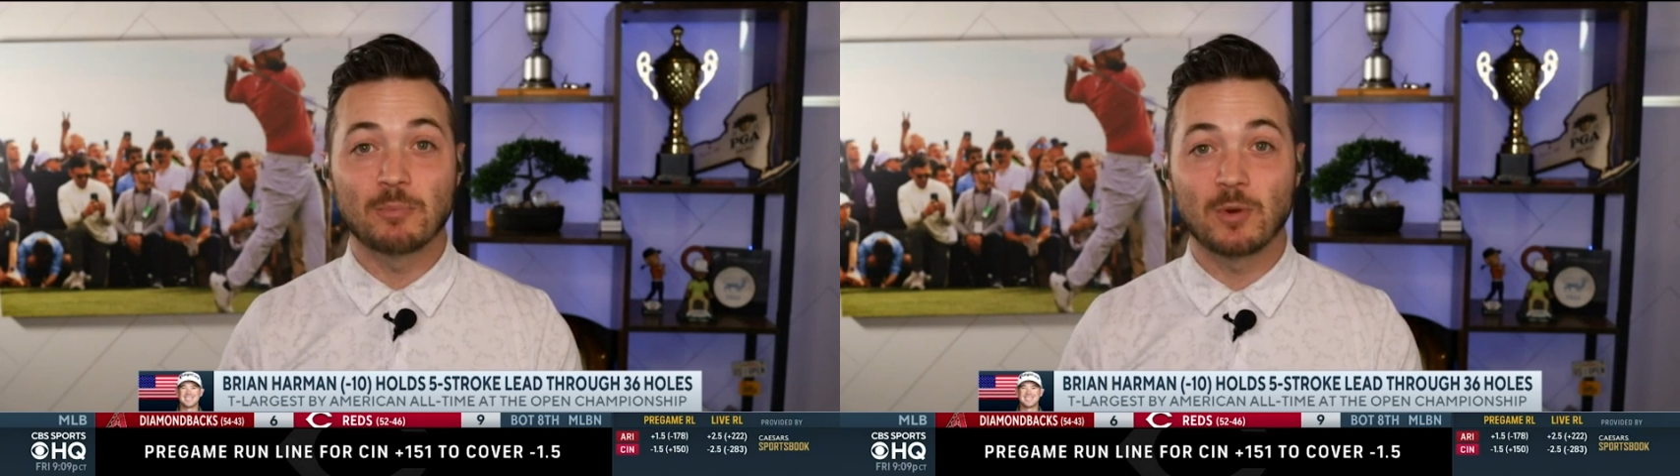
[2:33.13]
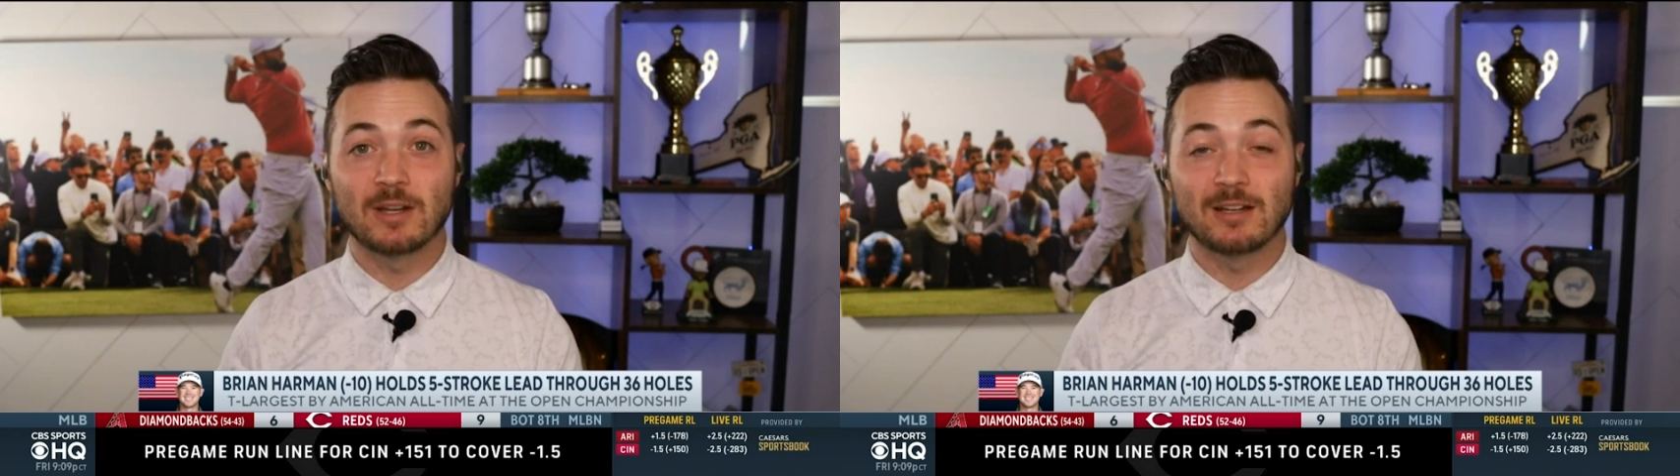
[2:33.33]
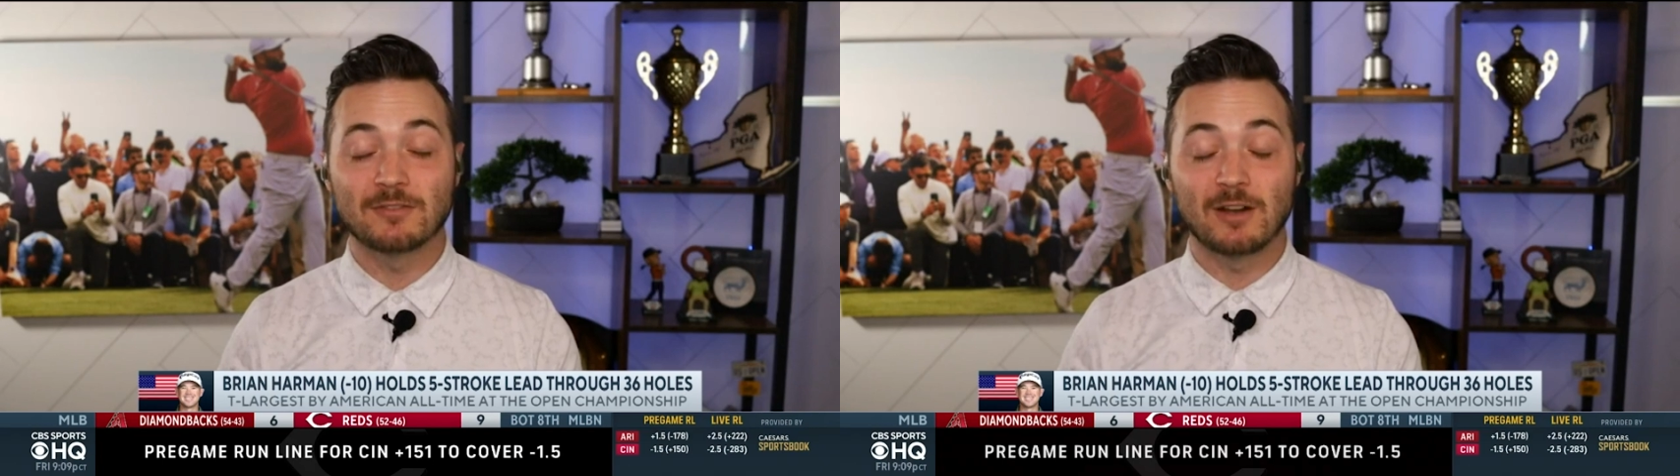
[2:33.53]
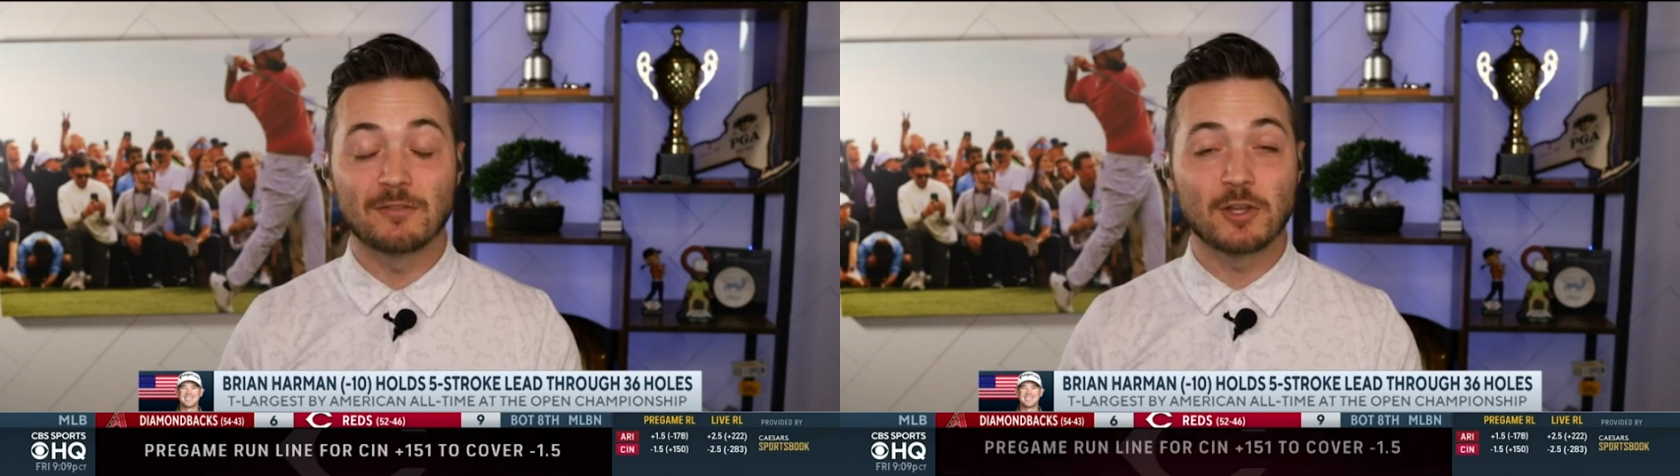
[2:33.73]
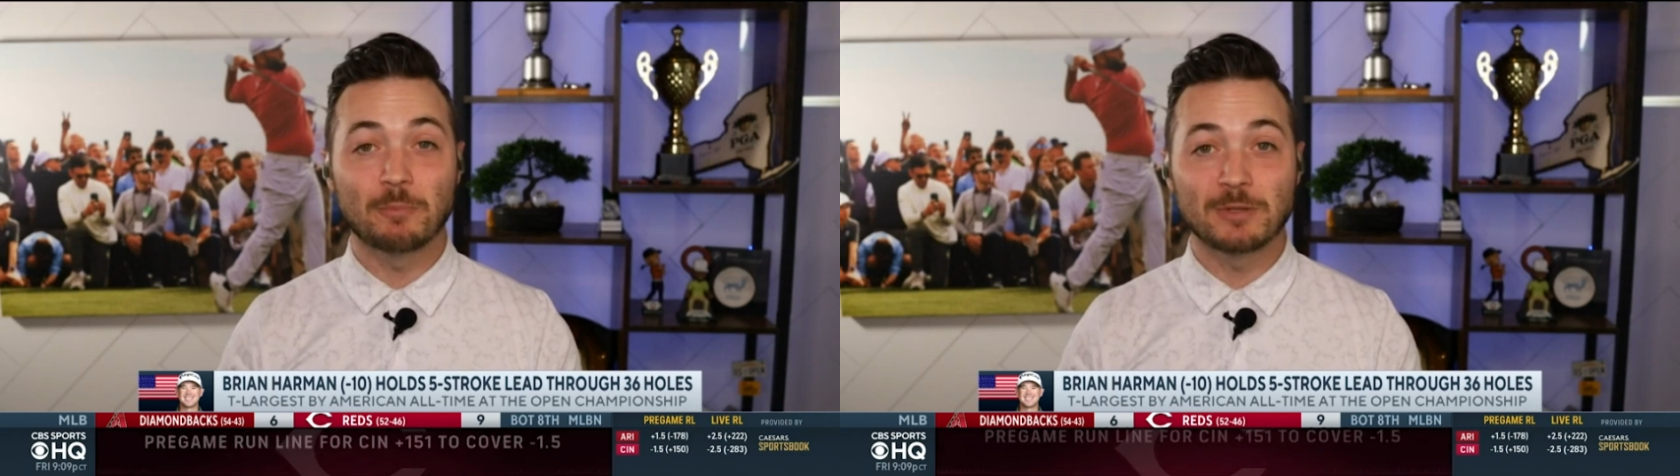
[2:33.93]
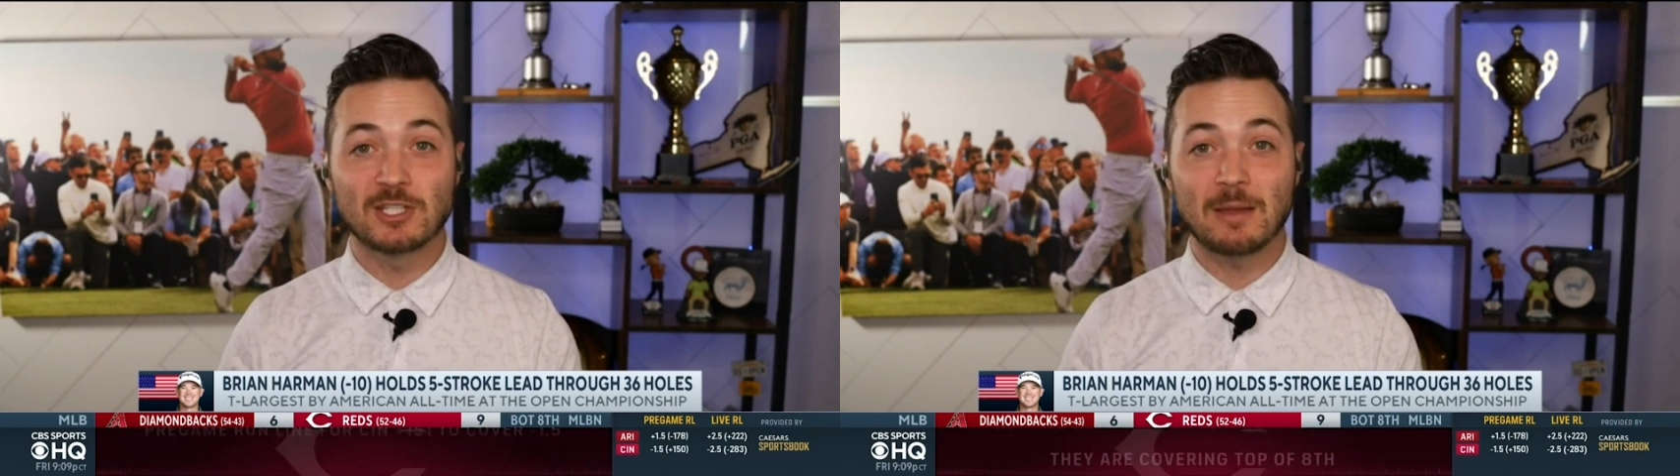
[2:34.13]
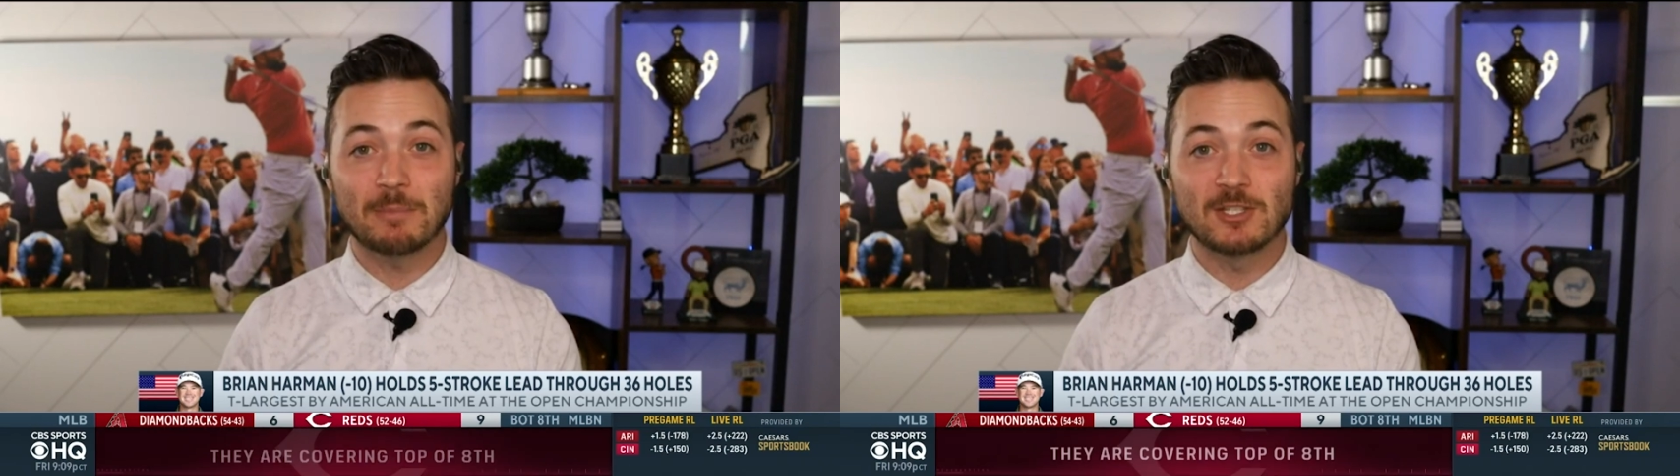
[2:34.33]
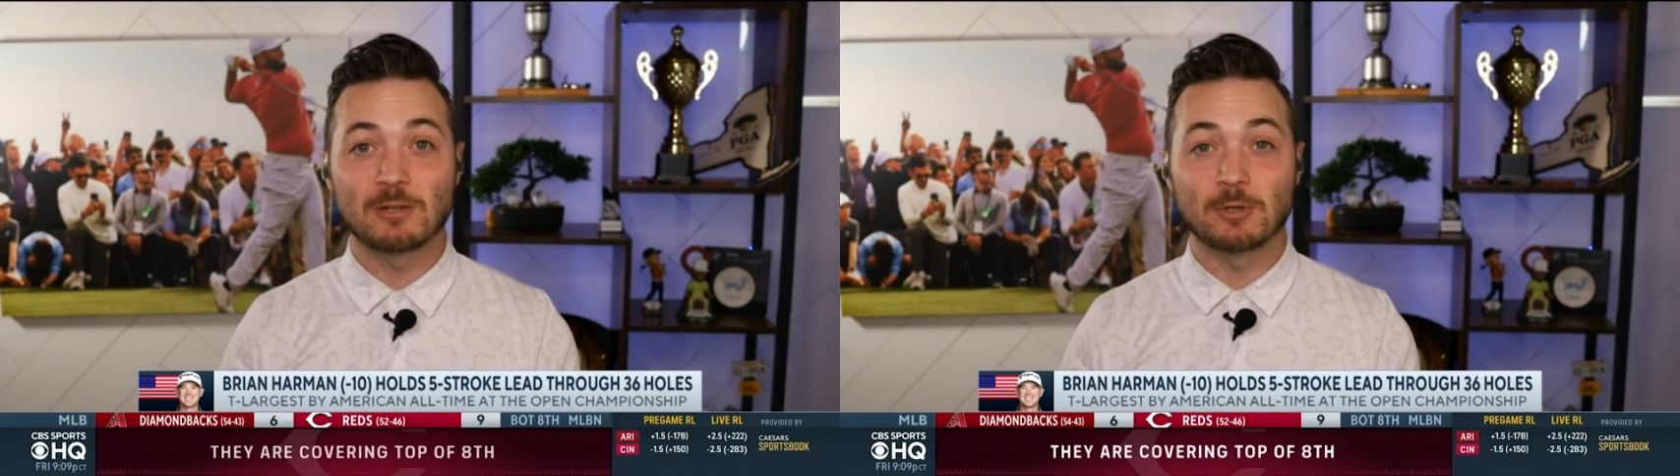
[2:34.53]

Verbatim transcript: point of, of the Open Championship.